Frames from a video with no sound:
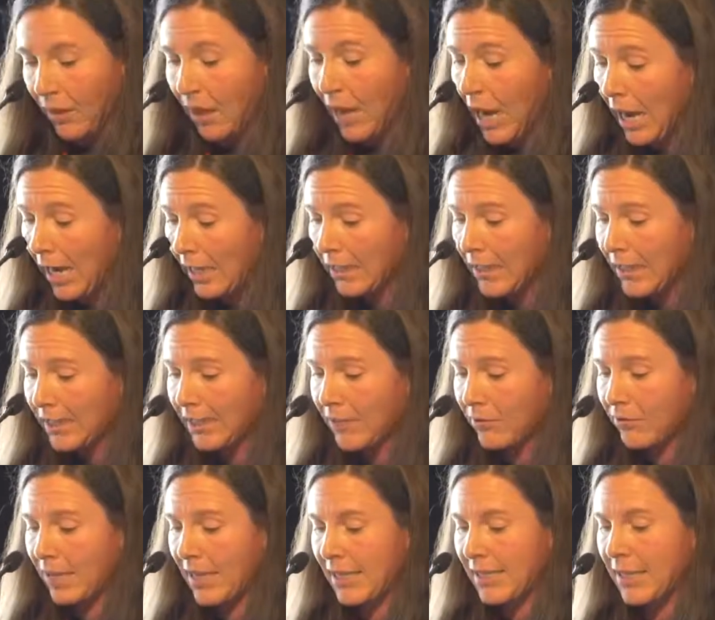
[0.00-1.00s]
highlights
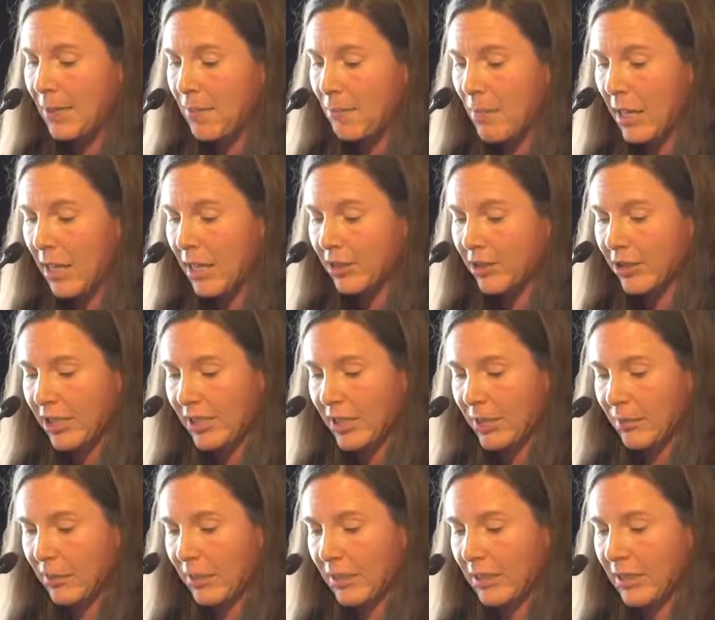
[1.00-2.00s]
the ways that male
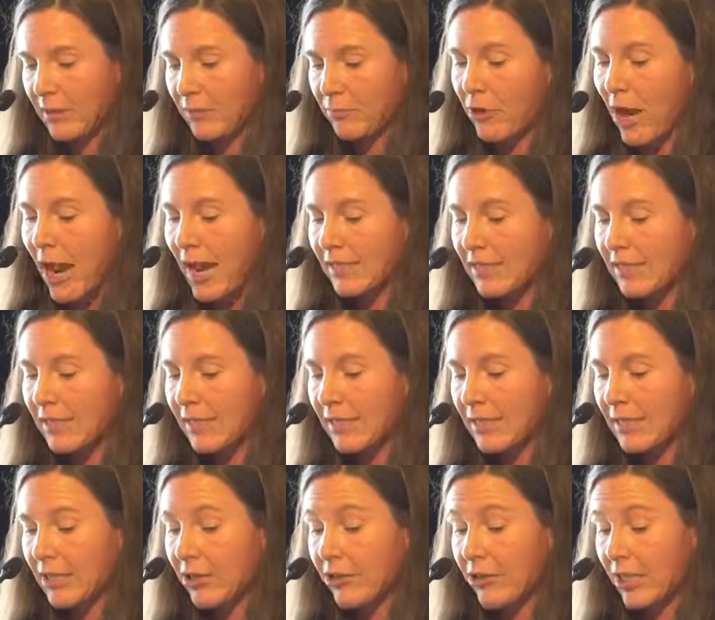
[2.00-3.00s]
discipline and
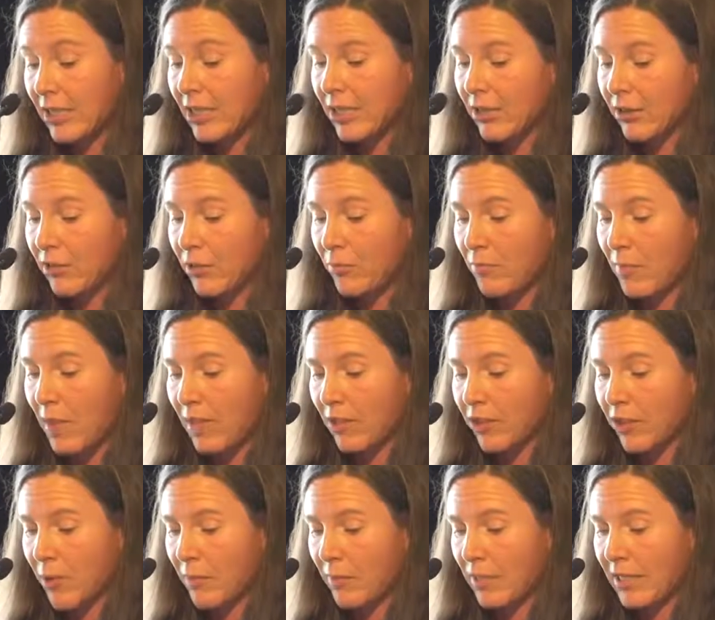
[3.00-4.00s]
practice in traditional
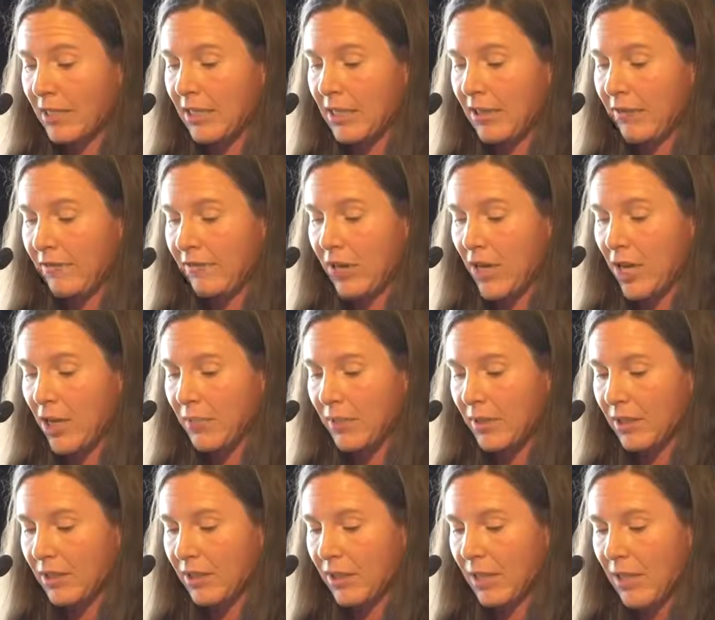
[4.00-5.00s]
male-dominated
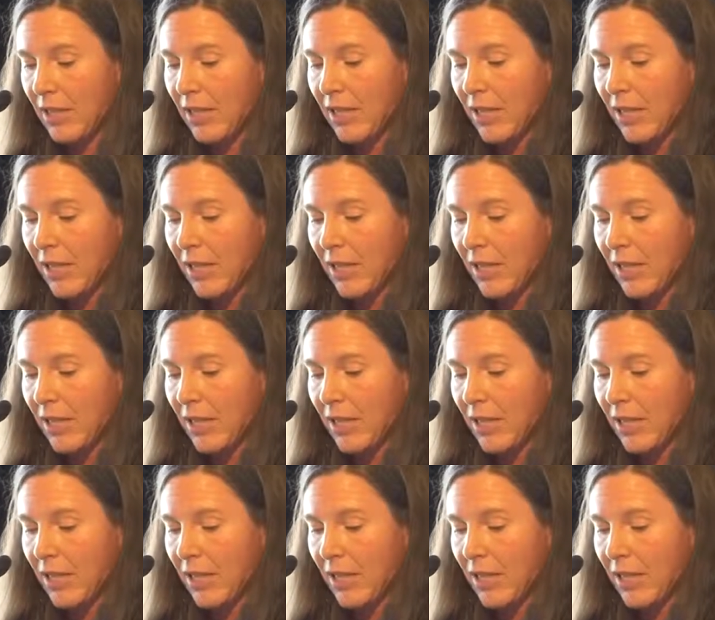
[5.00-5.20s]
environments,